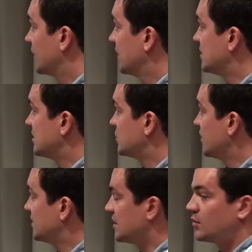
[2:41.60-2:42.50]
this
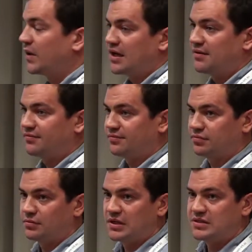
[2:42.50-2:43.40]
reason, we have,
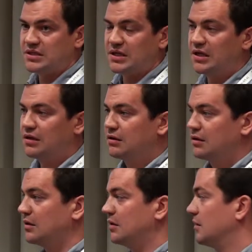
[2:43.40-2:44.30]
let's say,
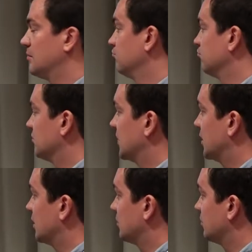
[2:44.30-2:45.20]

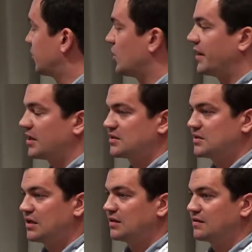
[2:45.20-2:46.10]
products
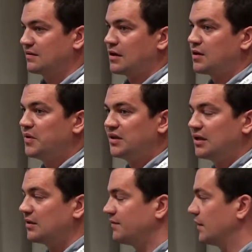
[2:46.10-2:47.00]
that are
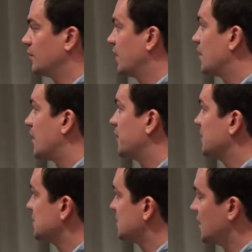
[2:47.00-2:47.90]
meeting different
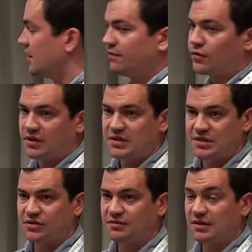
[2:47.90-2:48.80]
requirements for
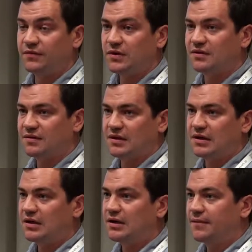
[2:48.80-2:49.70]
these different
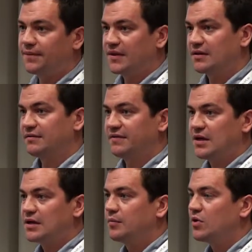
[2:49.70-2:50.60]

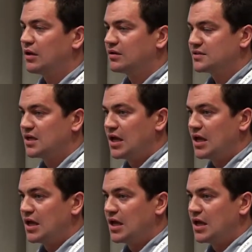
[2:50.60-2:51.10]
vehicle models.